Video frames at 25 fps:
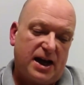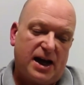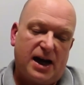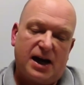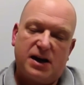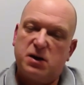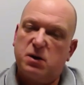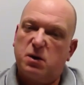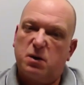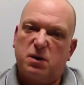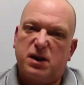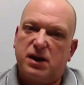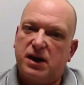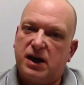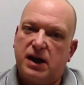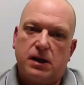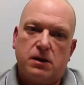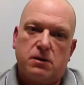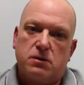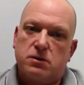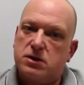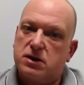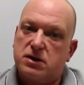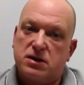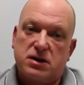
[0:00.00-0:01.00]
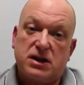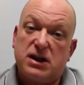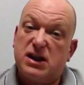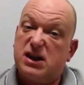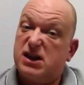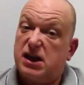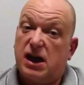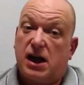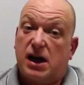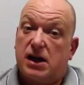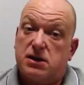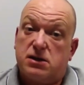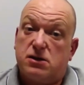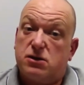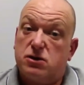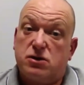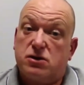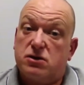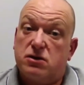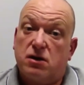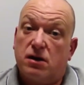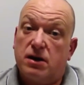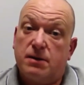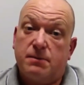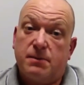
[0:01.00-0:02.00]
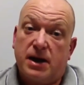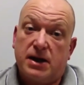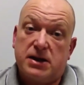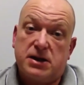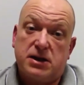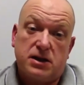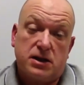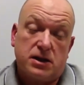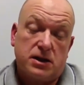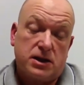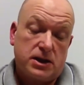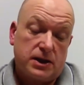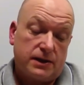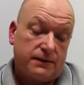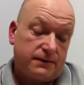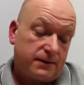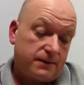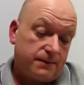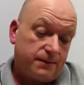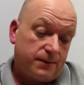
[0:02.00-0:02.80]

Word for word: I don't think it does because these guys are just not imaginative.